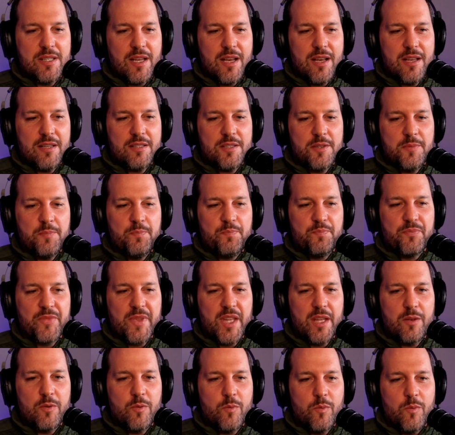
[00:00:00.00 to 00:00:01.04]
start
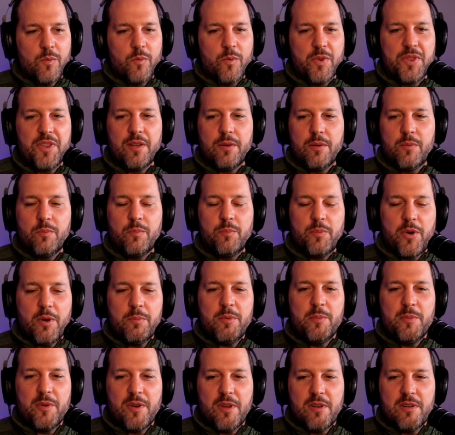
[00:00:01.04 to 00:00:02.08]
with the
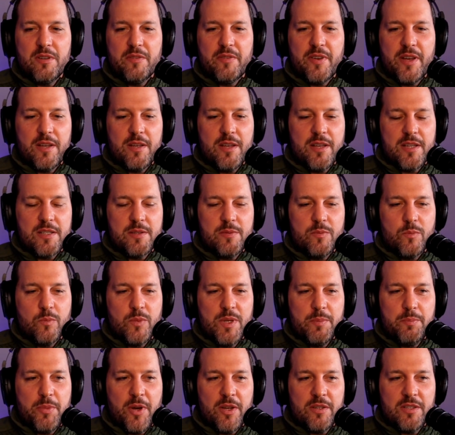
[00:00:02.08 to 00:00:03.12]
problem a lot of
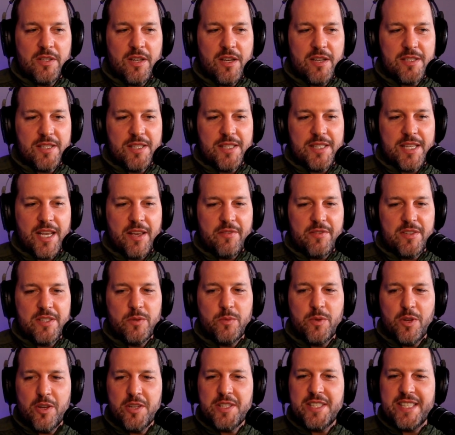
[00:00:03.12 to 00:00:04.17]
we podcasters have is
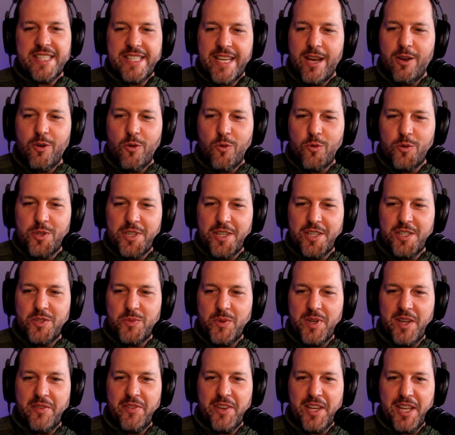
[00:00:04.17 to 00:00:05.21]
we don't see our
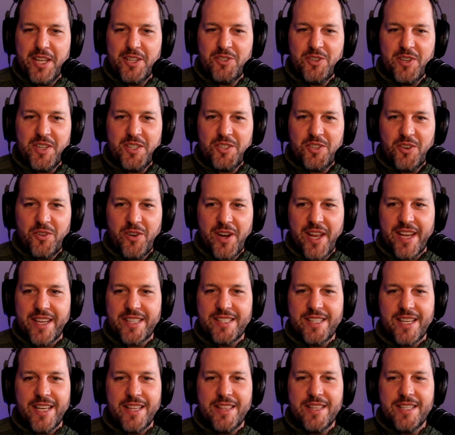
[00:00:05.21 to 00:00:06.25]
audience, we never get to
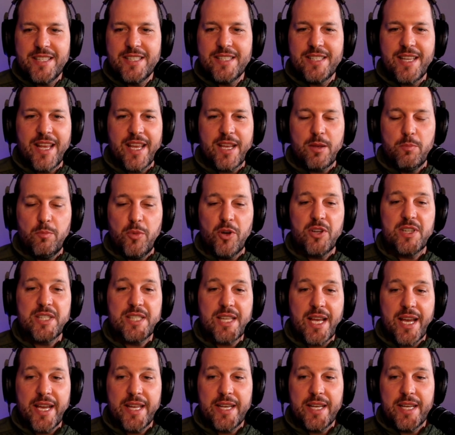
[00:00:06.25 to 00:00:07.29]
interact. And this is like book
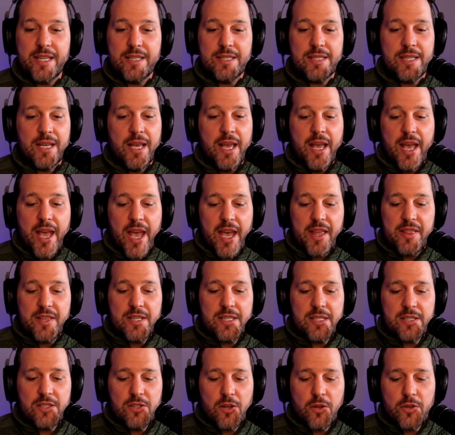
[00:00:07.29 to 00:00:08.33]
signings, and
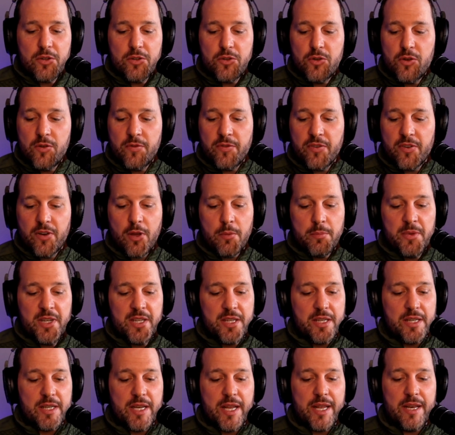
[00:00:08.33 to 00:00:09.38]
this is not a new
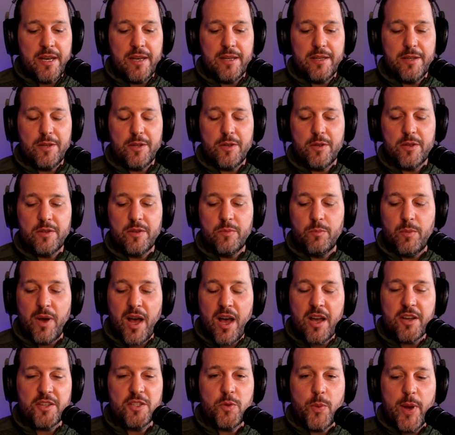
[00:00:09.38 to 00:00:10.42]
phenomenon. In
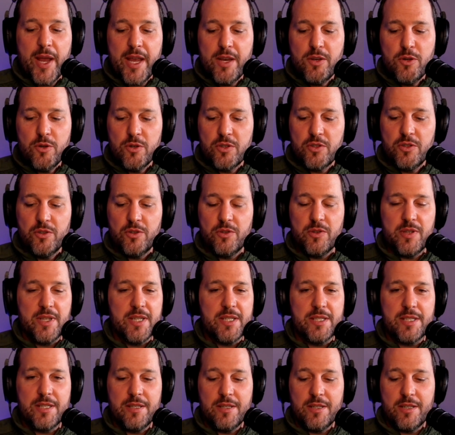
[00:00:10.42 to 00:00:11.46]
Mark Twain used to do
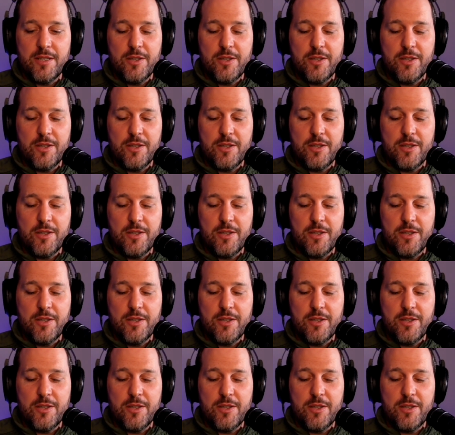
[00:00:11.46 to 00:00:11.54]
this.